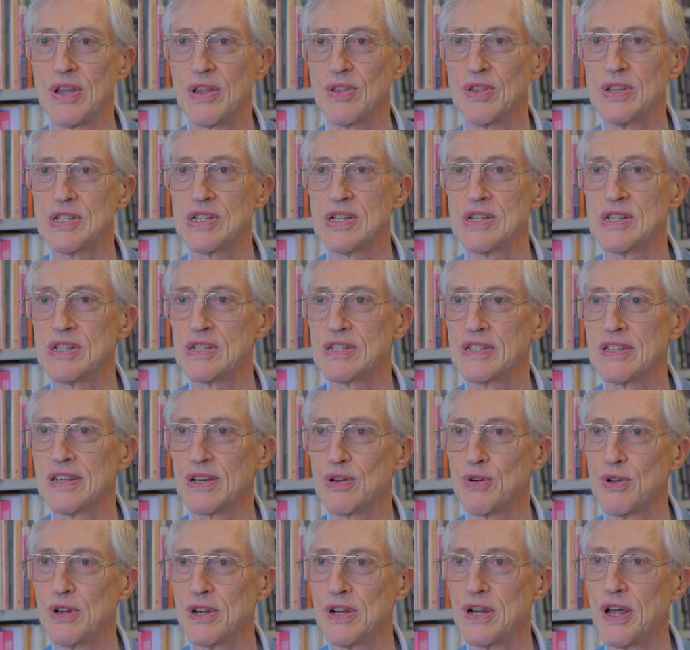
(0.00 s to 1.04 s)
think this is
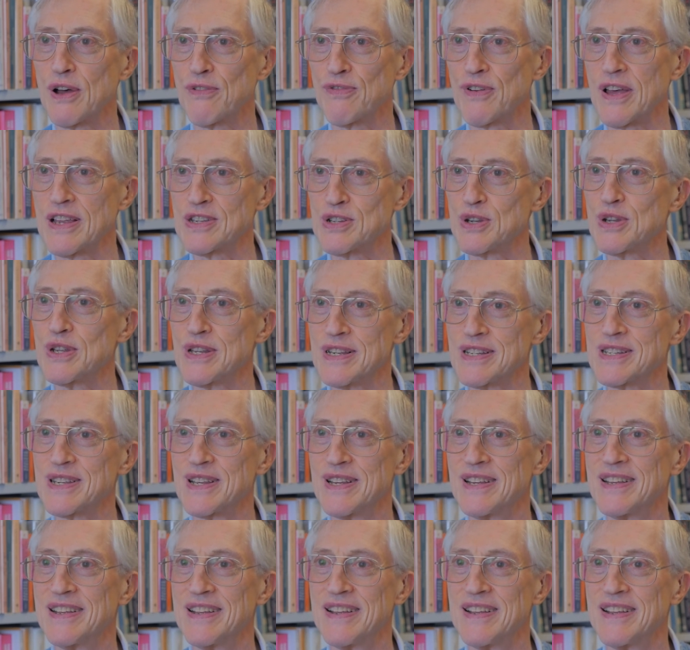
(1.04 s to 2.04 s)
good enough as it is.